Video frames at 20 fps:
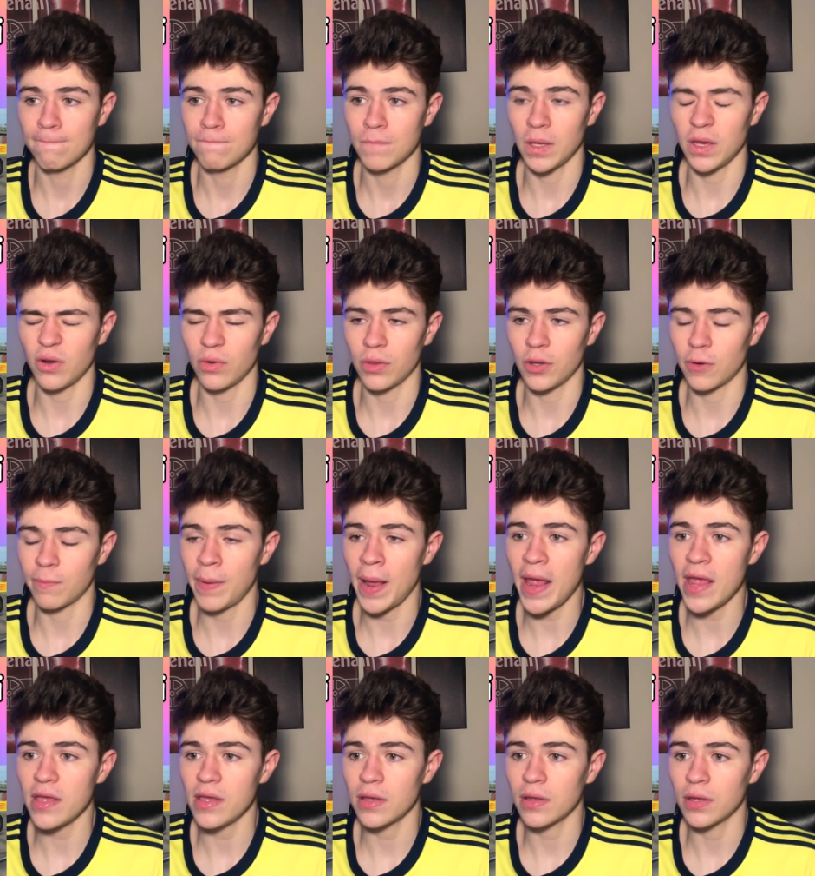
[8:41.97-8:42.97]
You know, they're
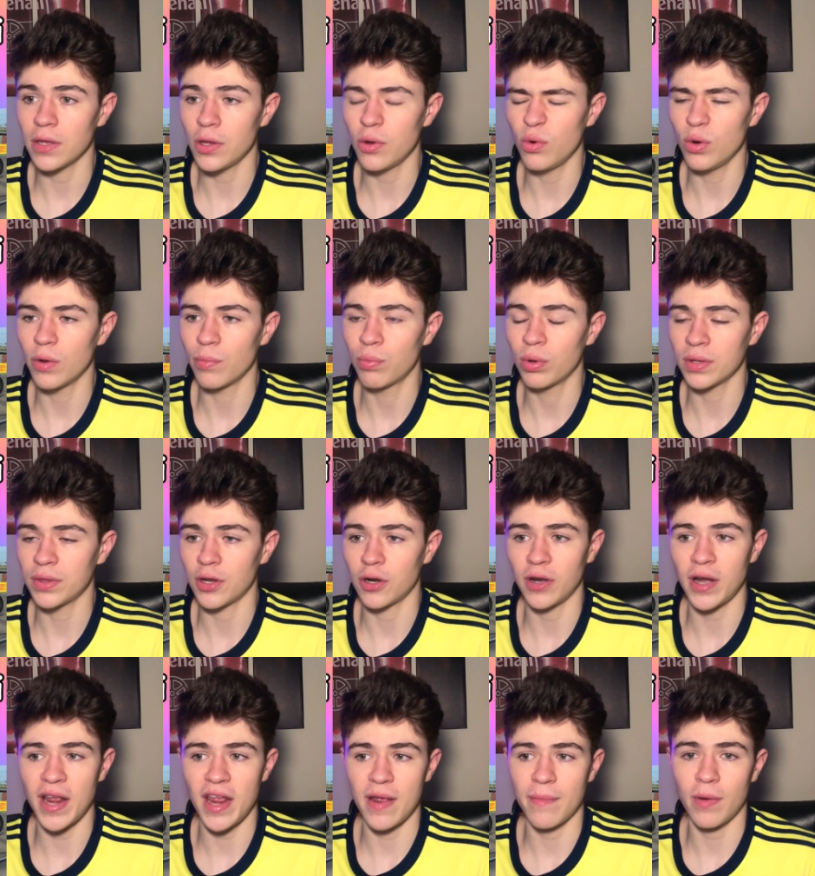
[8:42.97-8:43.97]
paying you to put their
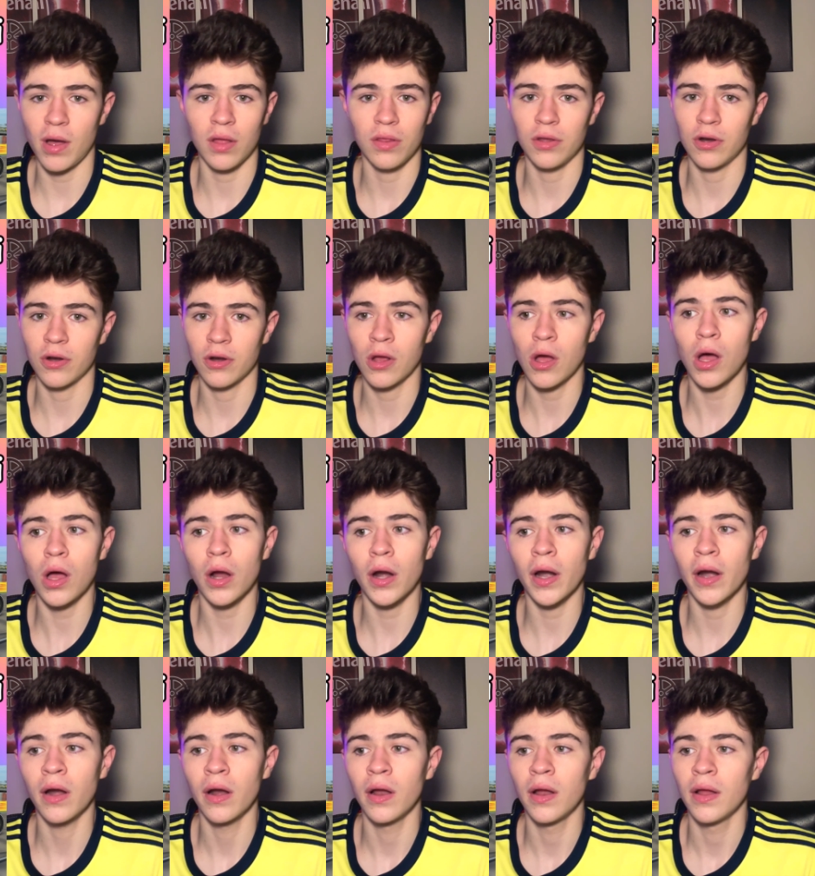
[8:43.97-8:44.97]
name on their
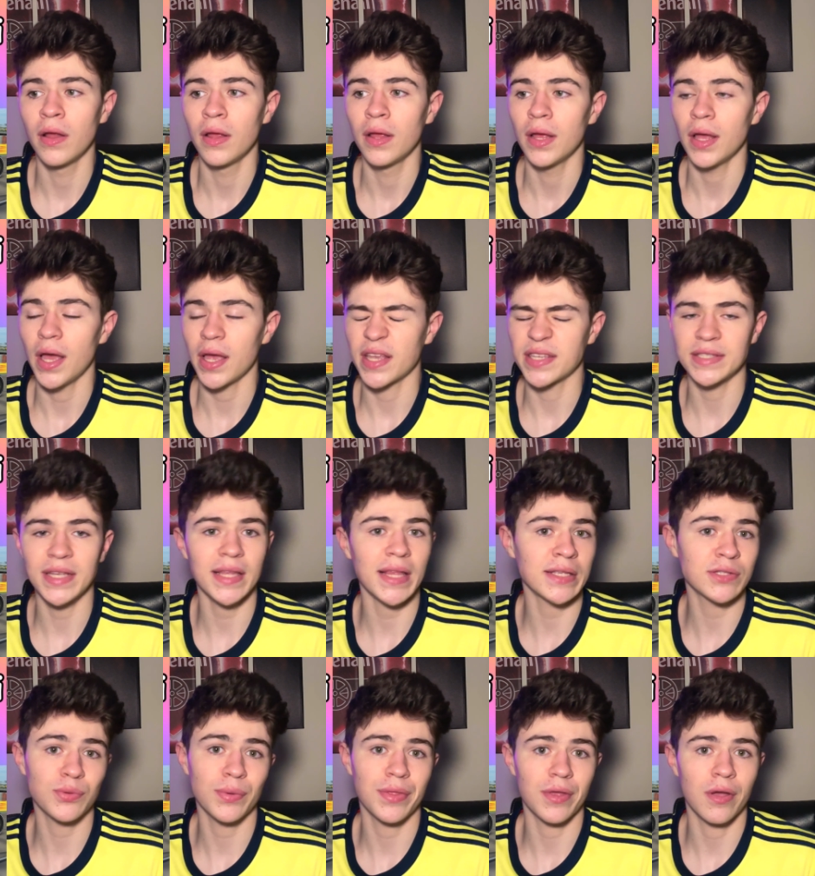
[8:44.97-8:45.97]
car, because
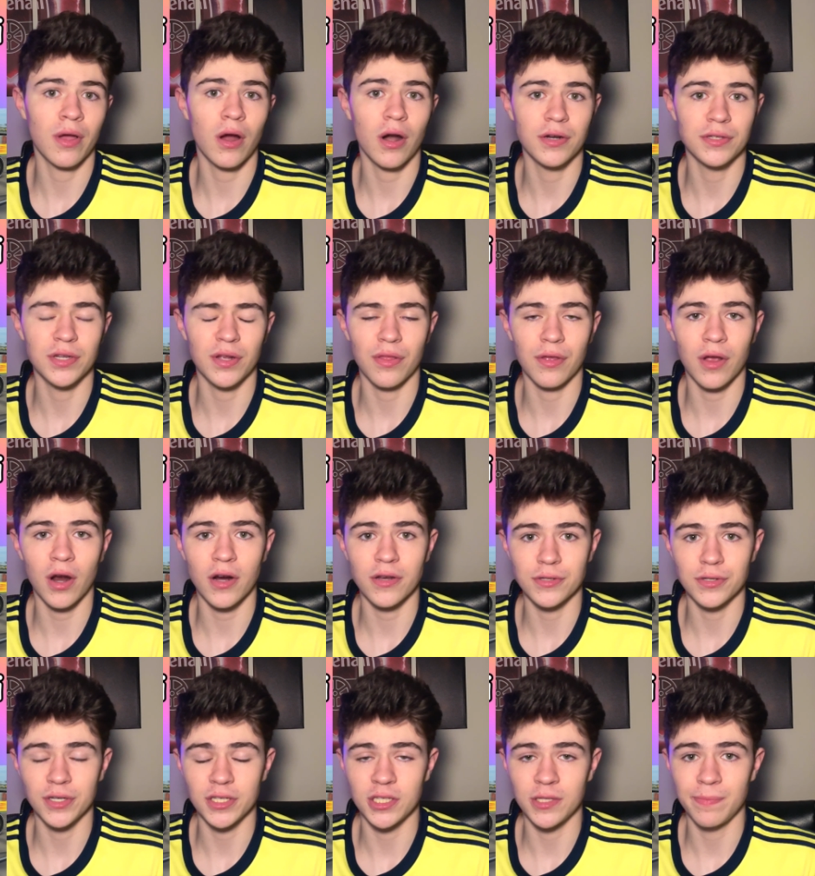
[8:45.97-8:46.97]
that's what the cars are. The cars
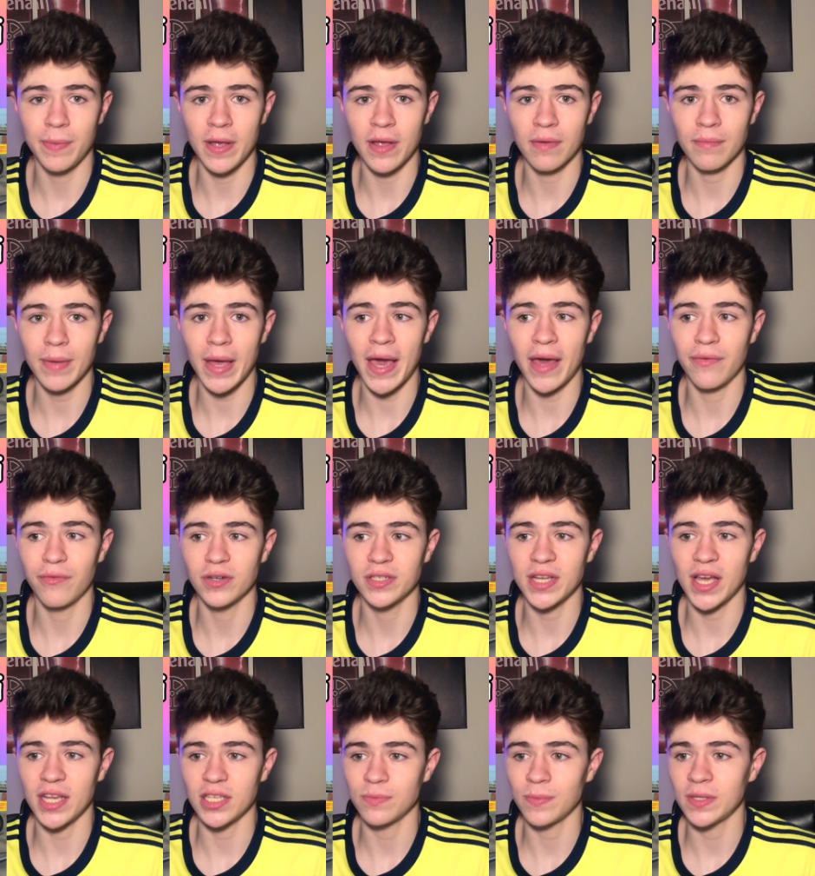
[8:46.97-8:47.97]
are just big
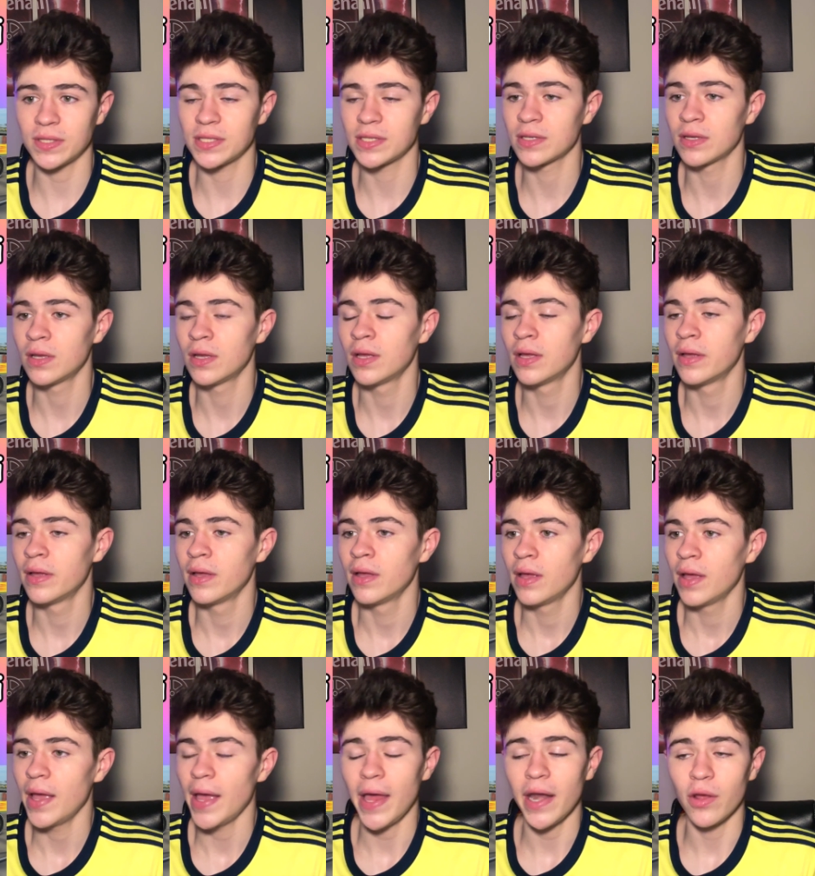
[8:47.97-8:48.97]
advertisements.
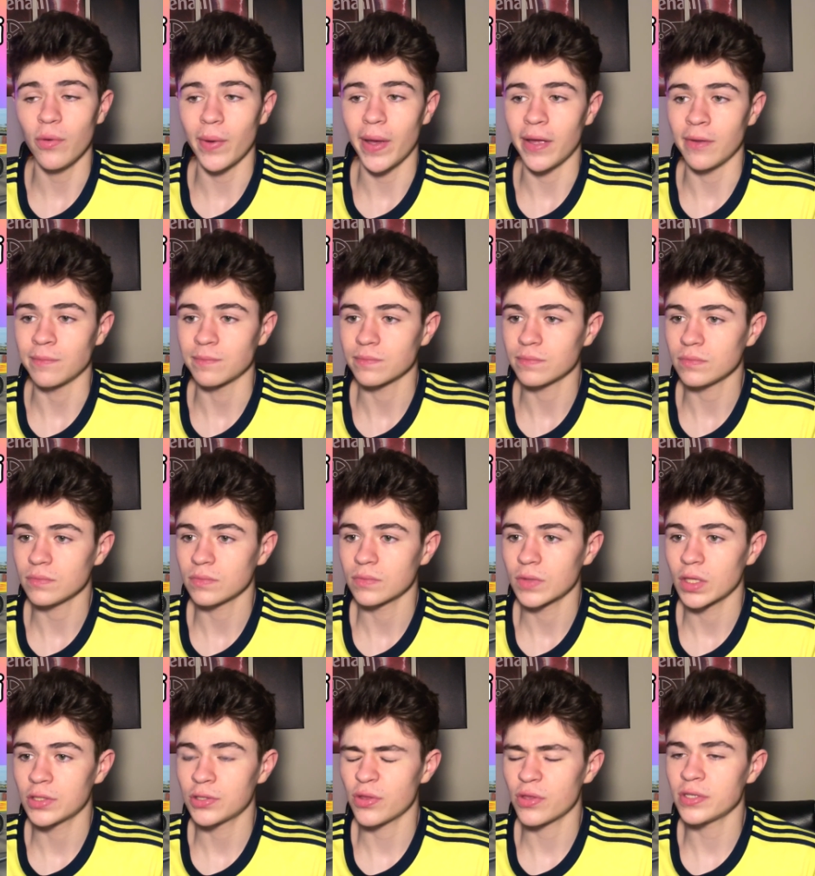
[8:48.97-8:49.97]
Anyway,
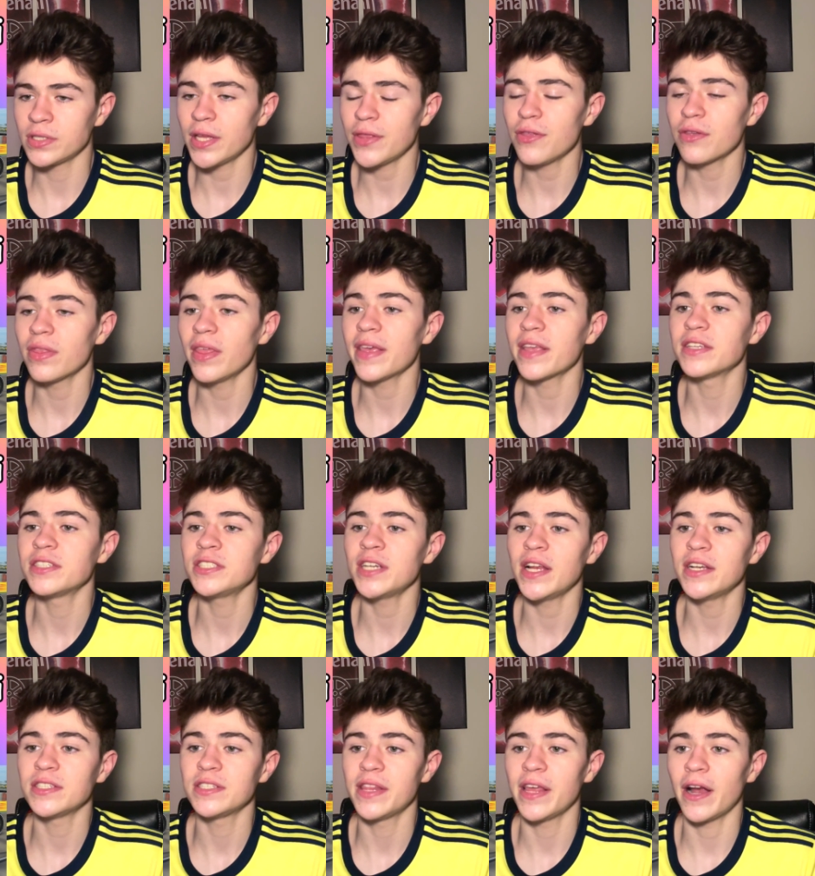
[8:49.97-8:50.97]
so there's nothing they can
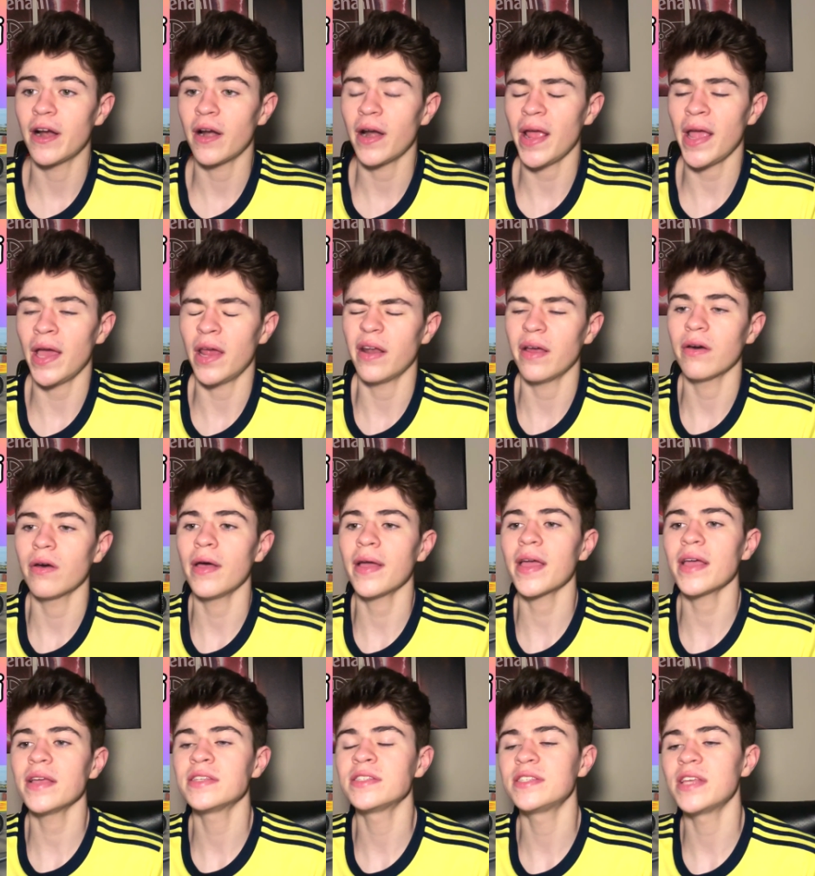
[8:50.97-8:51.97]
change there. And like
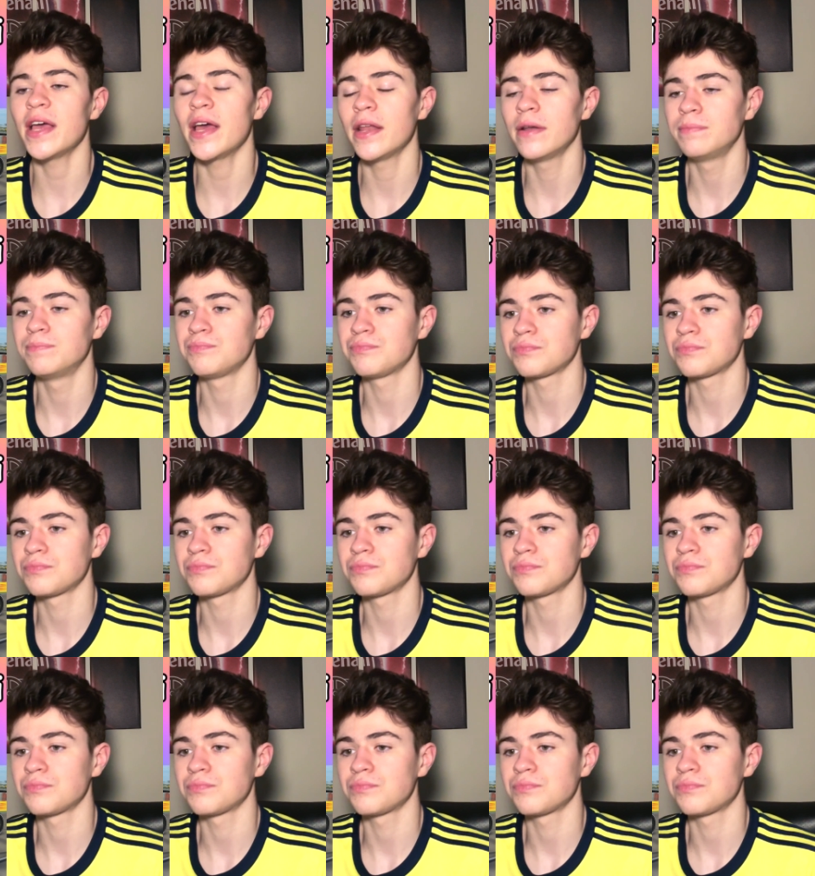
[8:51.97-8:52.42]
I said